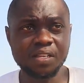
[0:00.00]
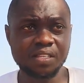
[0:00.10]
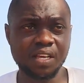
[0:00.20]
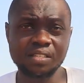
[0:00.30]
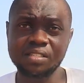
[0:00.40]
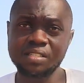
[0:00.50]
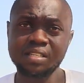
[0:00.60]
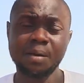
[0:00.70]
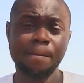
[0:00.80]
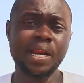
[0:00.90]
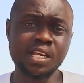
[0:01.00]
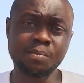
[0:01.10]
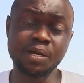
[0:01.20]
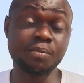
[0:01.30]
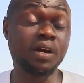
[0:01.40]
Yes, in
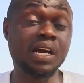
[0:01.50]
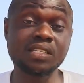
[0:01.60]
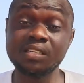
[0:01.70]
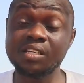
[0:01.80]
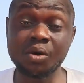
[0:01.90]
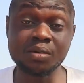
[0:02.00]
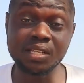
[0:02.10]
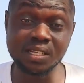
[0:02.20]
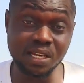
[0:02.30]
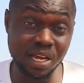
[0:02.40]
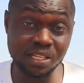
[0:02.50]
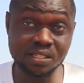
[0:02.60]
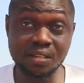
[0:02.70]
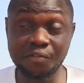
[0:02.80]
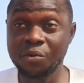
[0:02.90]
management, broilers need constant
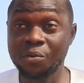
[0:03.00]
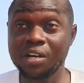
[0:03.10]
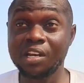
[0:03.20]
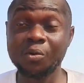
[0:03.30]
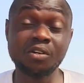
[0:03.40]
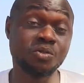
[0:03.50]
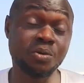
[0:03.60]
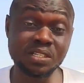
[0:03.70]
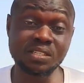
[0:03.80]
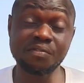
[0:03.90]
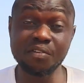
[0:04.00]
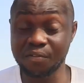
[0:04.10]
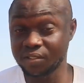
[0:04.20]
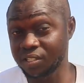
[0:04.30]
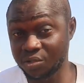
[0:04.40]
light. If you really want to raise them for
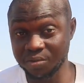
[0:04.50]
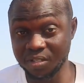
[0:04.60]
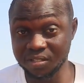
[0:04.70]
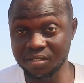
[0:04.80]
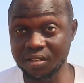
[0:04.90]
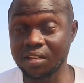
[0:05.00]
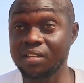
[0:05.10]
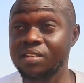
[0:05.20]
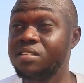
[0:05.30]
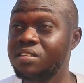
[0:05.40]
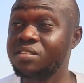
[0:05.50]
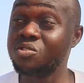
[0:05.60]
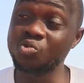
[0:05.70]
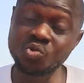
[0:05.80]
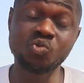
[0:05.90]
42 days, they need
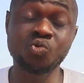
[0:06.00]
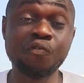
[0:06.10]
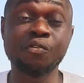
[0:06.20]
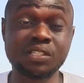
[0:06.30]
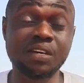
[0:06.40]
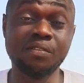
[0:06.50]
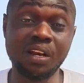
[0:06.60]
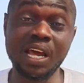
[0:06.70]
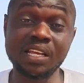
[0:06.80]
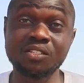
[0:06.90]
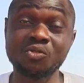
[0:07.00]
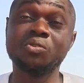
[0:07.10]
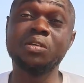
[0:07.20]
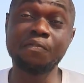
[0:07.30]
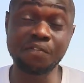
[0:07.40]
247 lights
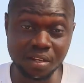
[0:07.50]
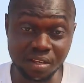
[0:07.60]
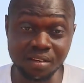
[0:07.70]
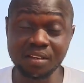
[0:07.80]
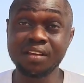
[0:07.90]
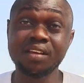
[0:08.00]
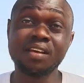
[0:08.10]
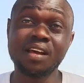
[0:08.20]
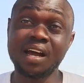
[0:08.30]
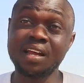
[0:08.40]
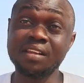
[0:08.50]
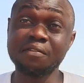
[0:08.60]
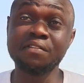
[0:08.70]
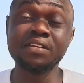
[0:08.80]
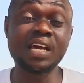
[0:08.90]
to keep feeding, and they
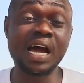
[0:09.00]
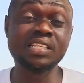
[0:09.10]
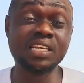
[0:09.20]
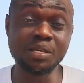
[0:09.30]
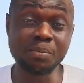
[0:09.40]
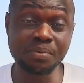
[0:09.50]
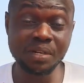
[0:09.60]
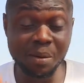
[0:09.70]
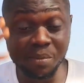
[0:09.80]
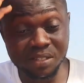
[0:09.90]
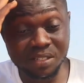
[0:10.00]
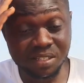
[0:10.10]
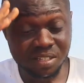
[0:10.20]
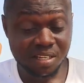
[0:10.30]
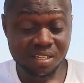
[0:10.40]
feed ad lib. That
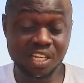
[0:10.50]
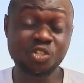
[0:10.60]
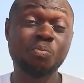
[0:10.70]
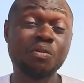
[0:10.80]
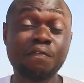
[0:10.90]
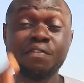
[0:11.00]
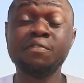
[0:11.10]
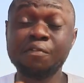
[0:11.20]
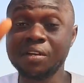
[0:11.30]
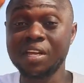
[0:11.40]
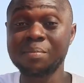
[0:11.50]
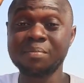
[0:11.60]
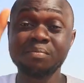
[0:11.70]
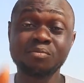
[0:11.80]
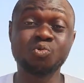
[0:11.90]
means there should be feed for
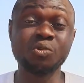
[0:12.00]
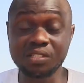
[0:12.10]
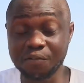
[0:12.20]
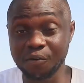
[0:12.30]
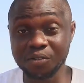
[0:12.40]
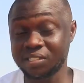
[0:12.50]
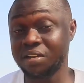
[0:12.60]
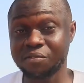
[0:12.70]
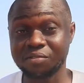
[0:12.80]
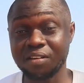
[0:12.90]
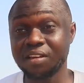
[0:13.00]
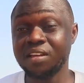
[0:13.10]
them 24/7.